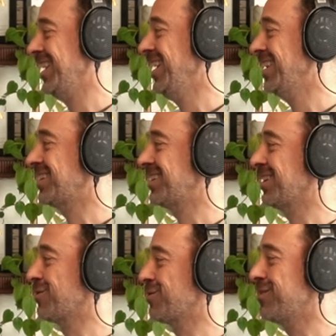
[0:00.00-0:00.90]
It's
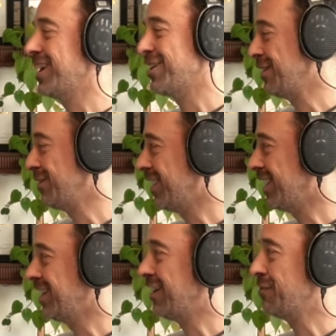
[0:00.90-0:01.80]
great
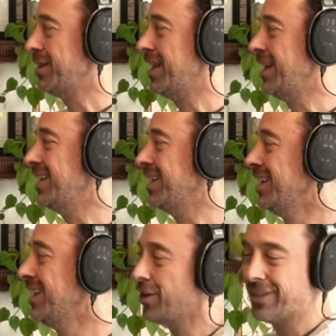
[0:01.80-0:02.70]
fun. I've played
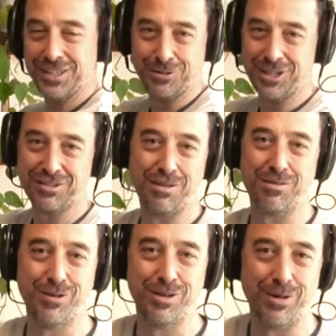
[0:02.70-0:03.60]
all of these works
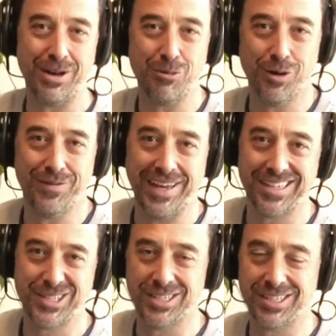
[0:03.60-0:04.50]
with my more
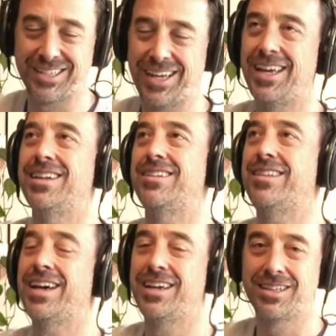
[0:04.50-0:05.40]
advanced students and
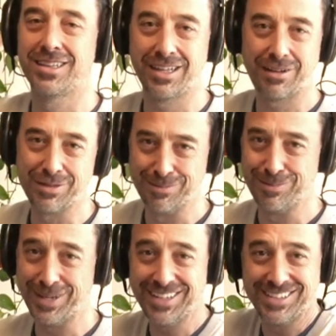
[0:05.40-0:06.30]
they love
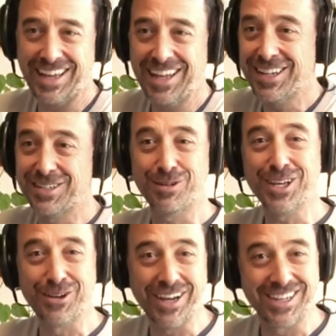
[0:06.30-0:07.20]
them and it's
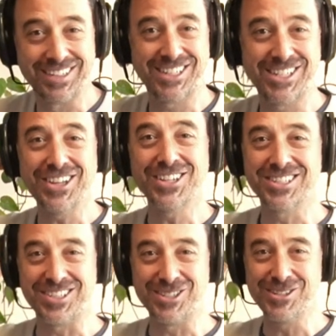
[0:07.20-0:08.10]
really great because it
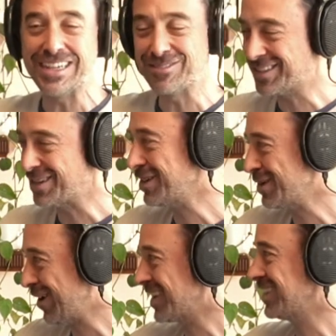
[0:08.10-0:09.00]
challenges you, gives you something
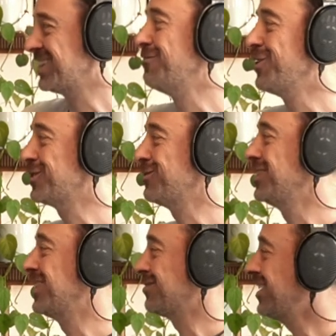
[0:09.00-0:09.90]
to practice and work
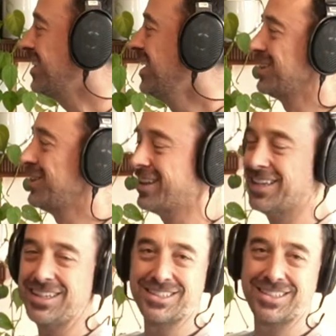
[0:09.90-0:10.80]
towards as well. Because a lot of
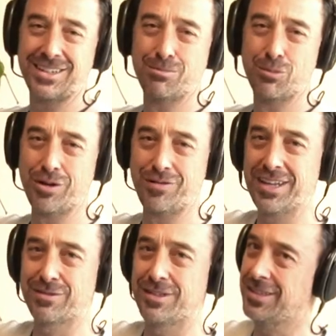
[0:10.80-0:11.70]
these more
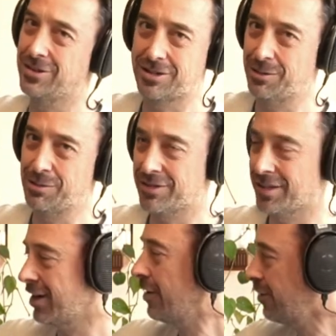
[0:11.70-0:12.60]
advanced ones, you're not going to be able
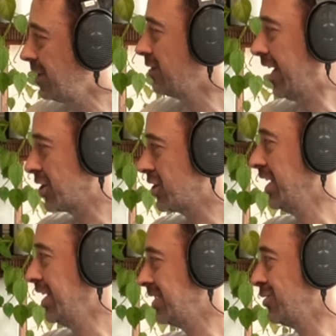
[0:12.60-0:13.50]
to sight read. You'll actually
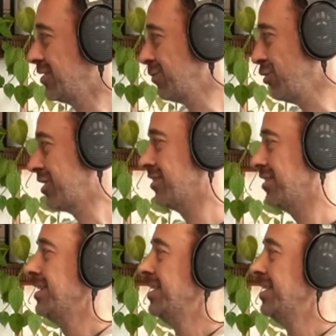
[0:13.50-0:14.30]
need to do some work on it.